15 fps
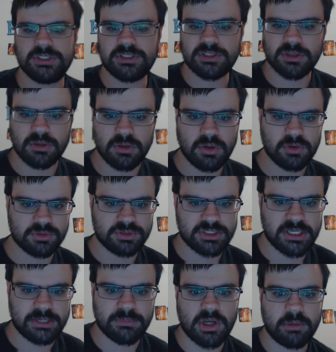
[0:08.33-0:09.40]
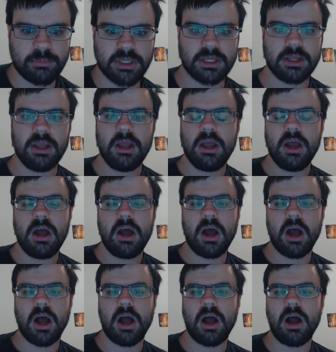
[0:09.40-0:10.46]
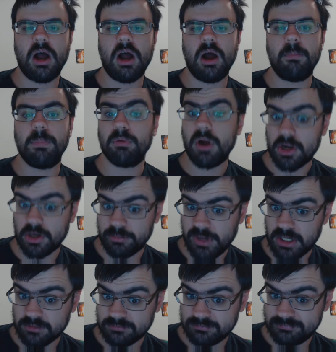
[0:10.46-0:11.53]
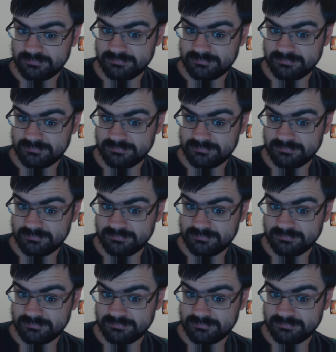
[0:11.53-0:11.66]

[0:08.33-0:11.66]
This is a long time coming. Barakamon,